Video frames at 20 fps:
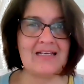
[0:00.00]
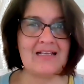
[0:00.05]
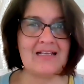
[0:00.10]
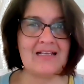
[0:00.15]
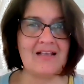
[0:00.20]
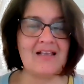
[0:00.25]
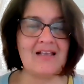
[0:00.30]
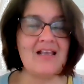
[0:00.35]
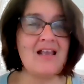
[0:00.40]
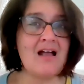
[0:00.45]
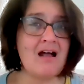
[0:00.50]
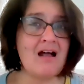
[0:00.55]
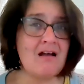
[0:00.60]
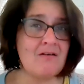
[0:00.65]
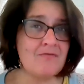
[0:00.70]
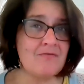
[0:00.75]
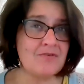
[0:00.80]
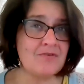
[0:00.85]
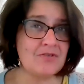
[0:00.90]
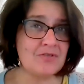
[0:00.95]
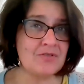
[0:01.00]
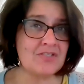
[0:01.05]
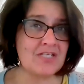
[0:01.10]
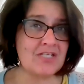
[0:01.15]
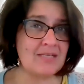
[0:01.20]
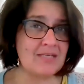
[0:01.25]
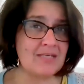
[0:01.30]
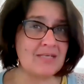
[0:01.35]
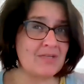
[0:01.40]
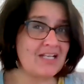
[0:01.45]
love to
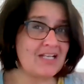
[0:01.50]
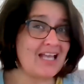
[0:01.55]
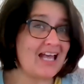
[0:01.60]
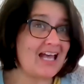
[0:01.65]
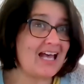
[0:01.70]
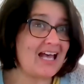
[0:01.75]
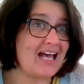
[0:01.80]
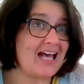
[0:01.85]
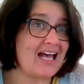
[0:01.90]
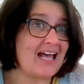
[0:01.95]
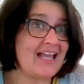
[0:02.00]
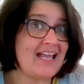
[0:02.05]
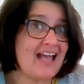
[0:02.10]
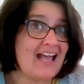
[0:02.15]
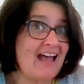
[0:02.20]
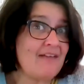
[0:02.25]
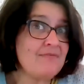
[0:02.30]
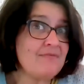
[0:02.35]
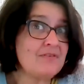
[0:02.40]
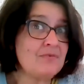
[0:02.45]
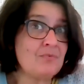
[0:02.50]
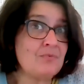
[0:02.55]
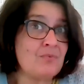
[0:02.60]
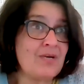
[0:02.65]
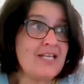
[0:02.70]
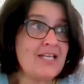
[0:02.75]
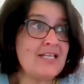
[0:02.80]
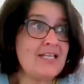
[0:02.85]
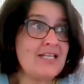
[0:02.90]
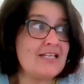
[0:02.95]
see, but I haven't
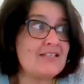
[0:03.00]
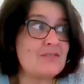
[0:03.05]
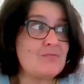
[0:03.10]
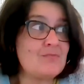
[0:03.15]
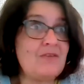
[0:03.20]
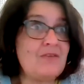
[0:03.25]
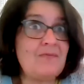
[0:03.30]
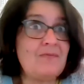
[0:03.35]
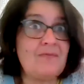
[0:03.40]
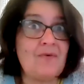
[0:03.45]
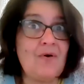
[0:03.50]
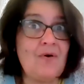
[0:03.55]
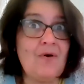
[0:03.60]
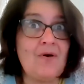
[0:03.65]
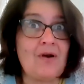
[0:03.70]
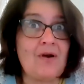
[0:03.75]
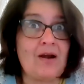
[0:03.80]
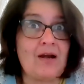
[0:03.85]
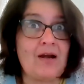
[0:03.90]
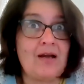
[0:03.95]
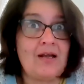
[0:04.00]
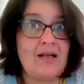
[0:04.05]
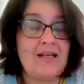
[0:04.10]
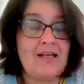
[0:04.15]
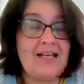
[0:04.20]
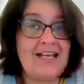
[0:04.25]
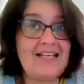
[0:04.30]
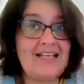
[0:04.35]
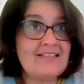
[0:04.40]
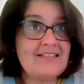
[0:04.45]
witnessed before.
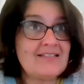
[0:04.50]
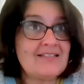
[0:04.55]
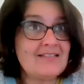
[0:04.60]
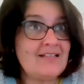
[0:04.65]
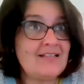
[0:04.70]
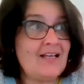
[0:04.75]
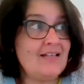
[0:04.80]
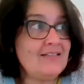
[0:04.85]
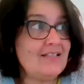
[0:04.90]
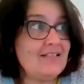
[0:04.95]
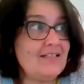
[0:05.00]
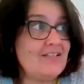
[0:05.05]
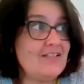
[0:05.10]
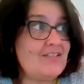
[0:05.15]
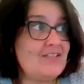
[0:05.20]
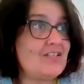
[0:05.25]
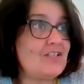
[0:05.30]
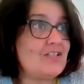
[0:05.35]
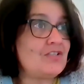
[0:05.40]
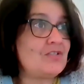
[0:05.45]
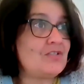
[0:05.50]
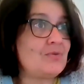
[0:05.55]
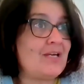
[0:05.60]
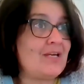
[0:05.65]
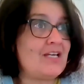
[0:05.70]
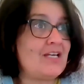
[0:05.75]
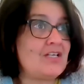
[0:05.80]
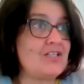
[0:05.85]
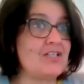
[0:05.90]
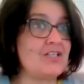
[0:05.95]
It's not a
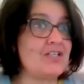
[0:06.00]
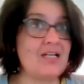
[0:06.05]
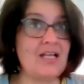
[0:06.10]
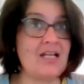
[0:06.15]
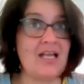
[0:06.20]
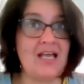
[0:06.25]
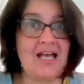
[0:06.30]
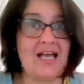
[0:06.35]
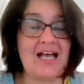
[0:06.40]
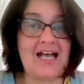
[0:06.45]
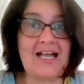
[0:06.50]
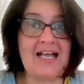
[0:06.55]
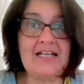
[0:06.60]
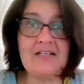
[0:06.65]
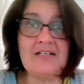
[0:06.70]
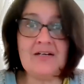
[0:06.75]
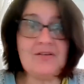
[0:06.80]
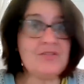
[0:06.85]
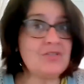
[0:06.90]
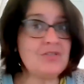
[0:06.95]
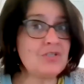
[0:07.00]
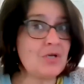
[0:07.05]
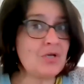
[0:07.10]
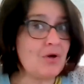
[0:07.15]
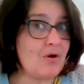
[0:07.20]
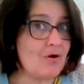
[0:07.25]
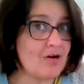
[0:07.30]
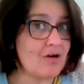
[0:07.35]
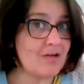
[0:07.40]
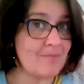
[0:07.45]
situation. I don't
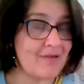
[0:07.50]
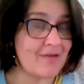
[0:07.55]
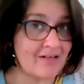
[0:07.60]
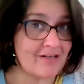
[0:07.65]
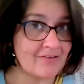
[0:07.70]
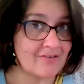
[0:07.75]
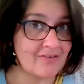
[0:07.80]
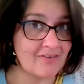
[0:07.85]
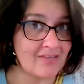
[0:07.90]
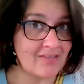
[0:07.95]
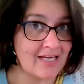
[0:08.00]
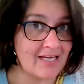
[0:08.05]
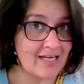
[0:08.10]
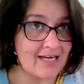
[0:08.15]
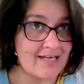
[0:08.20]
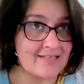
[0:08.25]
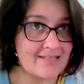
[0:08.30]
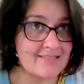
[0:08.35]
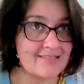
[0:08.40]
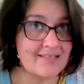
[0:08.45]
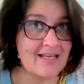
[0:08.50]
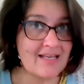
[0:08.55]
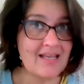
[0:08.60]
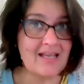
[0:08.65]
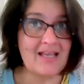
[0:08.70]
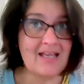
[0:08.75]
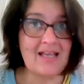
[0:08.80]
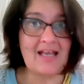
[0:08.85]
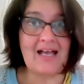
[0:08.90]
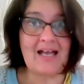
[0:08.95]
talk about things.
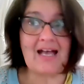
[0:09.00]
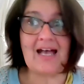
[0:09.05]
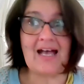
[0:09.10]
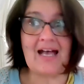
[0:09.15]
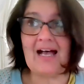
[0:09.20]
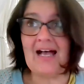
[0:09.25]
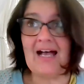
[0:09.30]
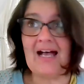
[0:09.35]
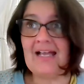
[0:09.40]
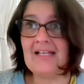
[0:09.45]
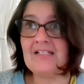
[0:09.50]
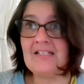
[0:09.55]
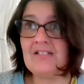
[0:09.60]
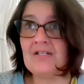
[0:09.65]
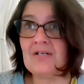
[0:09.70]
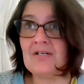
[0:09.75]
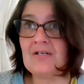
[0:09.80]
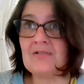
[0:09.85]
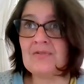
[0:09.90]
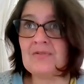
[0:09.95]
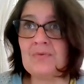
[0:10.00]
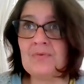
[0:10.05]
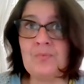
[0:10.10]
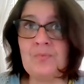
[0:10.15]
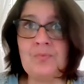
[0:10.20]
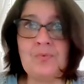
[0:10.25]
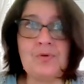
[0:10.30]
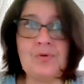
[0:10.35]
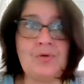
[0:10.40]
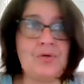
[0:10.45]
I don't
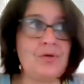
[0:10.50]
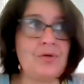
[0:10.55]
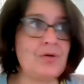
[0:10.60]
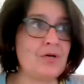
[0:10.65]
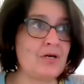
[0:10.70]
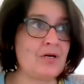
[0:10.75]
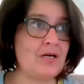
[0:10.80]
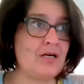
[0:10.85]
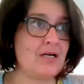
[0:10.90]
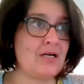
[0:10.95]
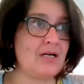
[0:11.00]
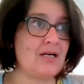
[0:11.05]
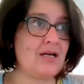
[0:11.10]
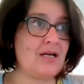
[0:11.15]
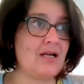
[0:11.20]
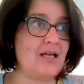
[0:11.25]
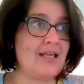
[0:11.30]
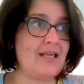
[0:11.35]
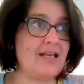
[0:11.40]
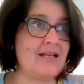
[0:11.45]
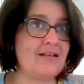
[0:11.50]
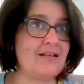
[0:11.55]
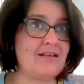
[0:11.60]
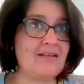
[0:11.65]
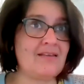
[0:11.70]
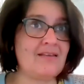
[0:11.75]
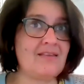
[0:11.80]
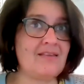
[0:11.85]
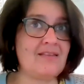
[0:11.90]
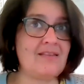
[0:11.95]
work
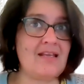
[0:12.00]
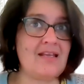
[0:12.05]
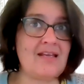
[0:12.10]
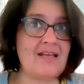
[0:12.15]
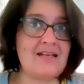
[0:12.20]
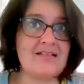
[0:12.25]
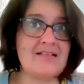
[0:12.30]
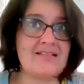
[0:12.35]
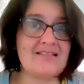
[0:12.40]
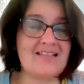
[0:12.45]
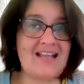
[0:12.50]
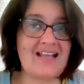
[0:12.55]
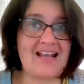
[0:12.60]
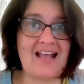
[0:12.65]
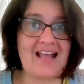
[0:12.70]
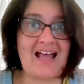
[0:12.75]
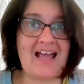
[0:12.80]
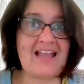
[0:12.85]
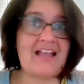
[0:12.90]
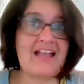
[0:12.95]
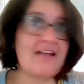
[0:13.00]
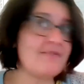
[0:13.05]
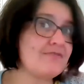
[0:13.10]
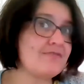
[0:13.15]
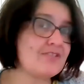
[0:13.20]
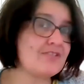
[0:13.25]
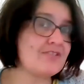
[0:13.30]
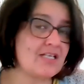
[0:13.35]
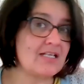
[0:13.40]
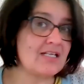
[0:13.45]
in things that I have
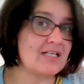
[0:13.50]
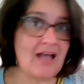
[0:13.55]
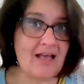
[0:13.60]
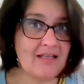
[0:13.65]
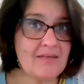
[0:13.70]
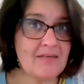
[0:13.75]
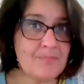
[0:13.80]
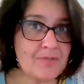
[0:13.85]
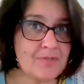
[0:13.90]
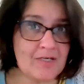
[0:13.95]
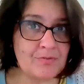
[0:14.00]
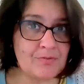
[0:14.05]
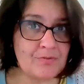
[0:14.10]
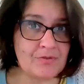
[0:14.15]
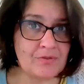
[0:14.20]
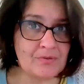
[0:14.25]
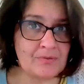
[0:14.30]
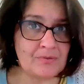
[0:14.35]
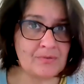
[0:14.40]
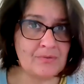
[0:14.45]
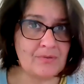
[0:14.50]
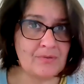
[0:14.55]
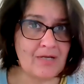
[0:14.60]
seen other people do.